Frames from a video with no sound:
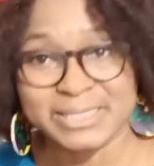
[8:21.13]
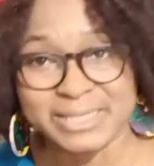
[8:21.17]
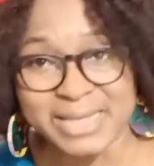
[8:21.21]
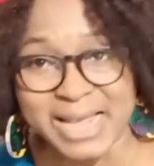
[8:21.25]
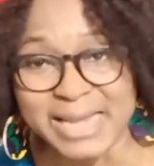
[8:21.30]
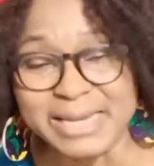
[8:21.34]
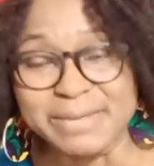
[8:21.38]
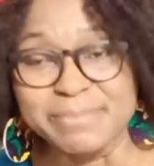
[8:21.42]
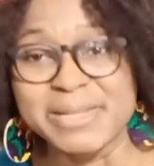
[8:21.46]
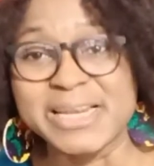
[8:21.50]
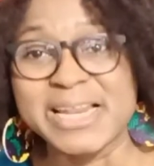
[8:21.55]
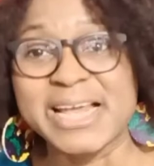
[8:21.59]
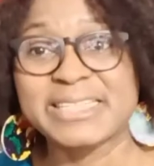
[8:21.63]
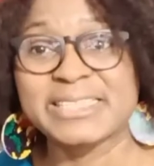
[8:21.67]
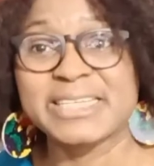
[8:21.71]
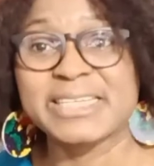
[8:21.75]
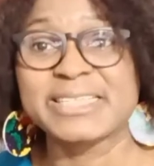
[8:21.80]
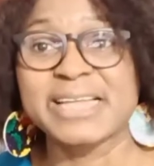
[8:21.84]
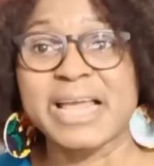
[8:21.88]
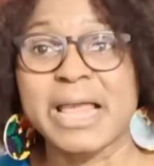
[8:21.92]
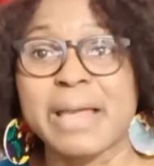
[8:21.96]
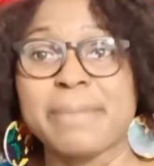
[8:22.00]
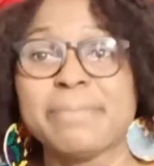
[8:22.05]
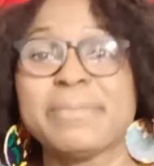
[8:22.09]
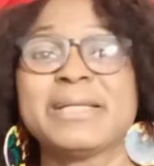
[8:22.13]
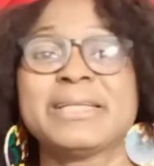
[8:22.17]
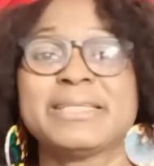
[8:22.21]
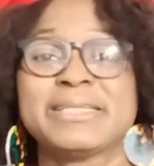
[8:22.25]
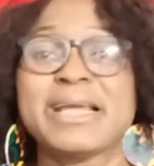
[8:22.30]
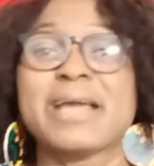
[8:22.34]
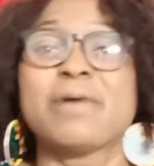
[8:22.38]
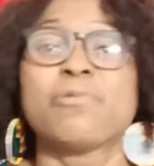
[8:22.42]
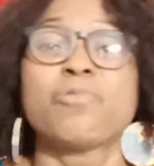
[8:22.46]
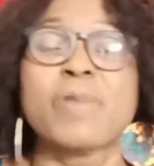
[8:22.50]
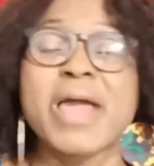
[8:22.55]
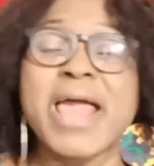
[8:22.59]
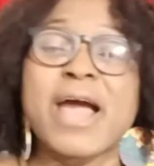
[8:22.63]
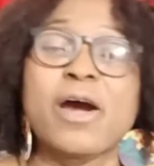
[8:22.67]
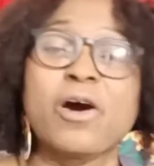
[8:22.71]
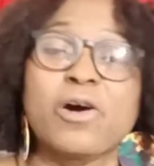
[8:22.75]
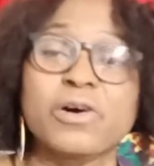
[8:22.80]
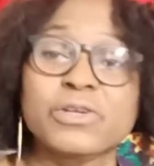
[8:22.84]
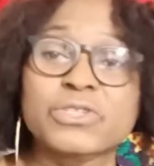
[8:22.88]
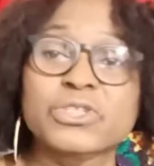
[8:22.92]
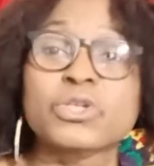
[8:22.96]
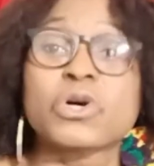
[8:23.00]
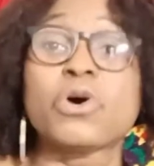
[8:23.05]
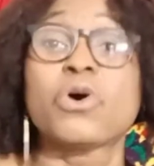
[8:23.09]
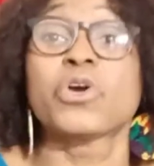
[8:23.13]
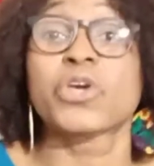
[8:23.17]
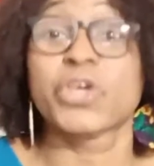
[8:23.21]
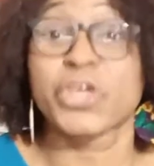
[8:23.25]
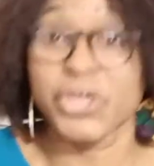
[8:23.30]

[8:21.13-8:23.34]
eliminating them, they were also